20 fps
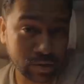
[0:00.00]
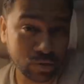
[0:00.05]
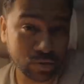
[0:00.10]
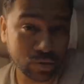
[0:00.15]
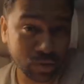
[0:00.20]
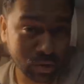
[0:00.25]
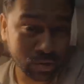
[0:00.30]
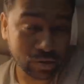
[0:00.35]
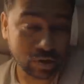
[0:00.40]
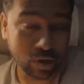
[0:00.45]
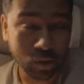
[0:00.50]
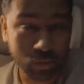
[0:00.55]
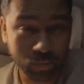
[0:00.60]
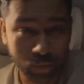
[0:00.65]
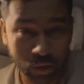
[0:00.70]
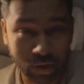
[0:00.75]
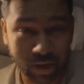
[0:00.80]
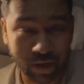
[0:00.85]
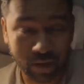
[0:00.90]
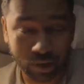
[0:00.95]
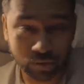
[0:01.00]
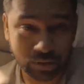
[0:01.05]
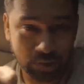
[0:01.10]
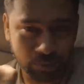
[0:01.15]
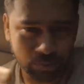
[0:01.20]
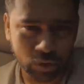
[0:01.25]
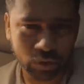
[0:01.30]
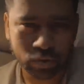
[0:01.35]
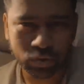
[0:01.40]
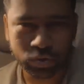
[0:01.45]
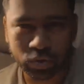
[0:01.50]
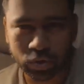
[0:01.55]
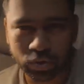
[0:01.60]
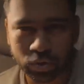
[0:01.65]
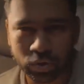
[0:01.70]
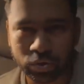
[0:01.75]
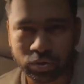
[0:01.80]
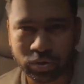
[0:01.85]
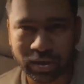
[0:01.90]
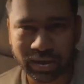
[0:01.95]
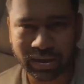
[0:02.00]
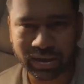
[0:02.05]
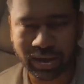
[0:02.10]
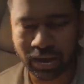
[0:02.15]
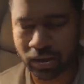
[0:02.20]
need to go to the onboard lounge. I'm going to show you to right